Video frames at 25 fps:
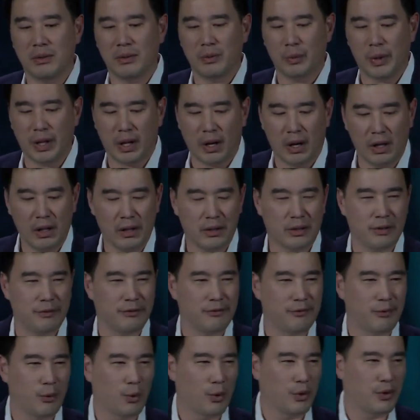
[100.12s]
we call it the
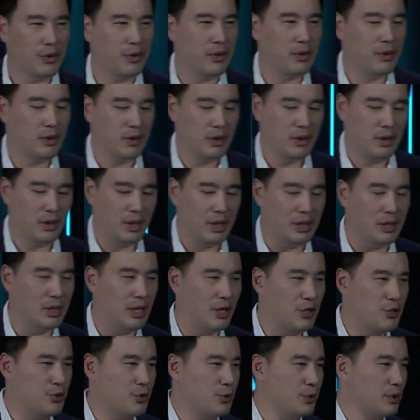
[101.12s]
fourth
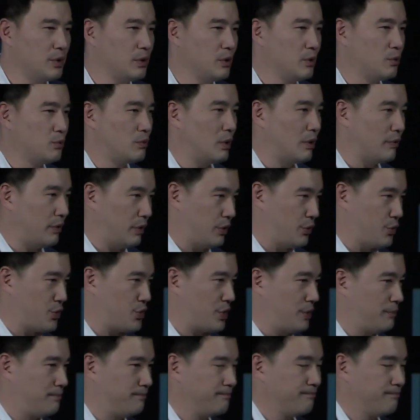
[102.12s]
industrial revolution.